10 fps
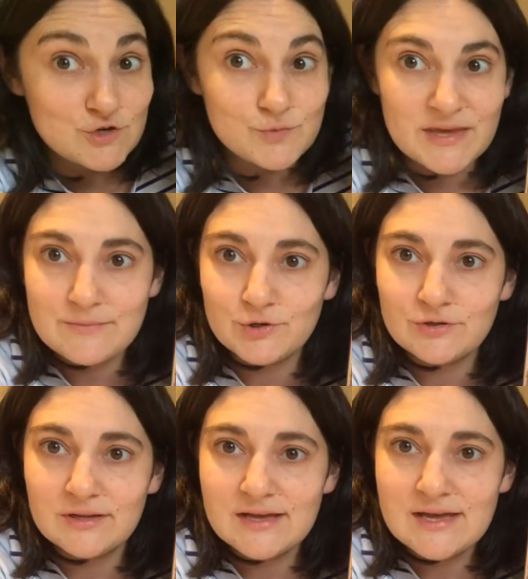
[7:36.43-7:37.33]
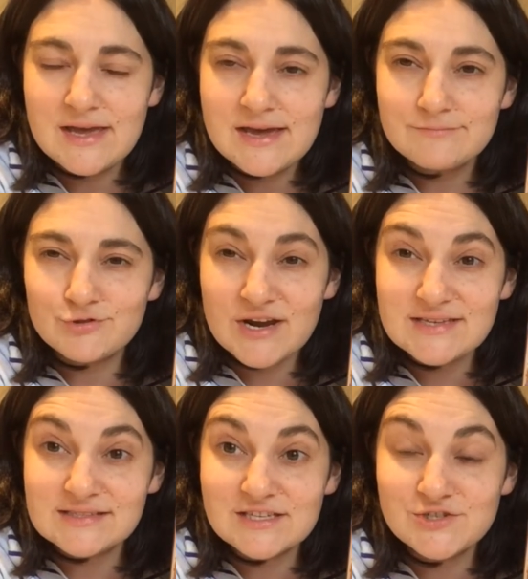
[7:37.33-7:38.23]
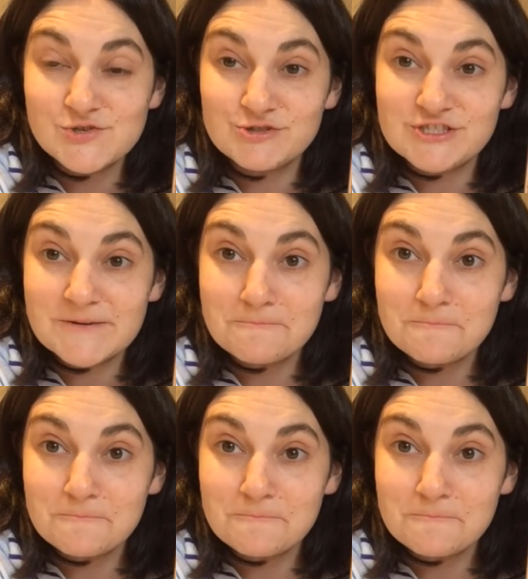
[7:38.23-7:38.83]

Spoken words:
your people. Praise the Lord.